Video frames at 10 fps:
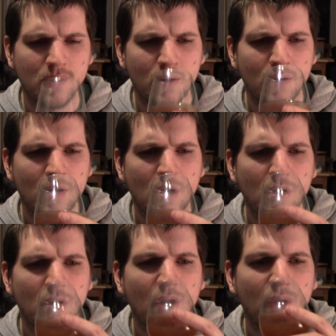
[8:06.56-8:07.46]

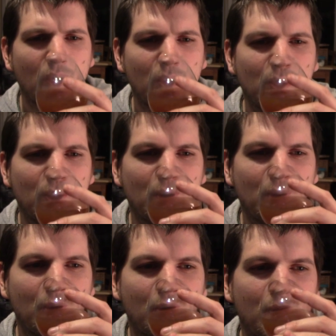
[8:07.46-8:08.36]

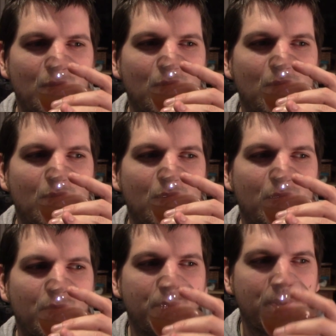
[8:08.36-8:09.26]

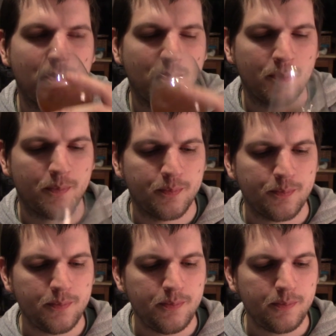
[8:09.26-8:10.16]

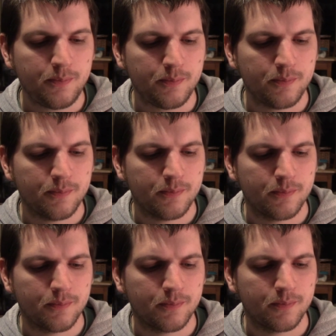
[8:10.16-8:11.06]

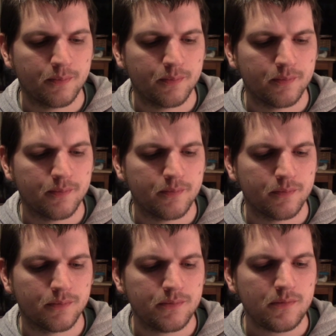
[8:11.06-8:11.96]

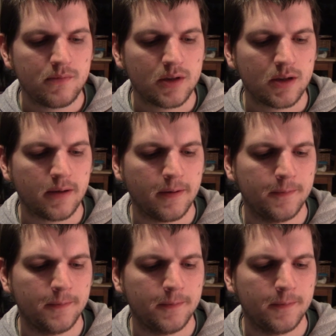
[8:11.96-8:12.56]
No one is speaking in this clip.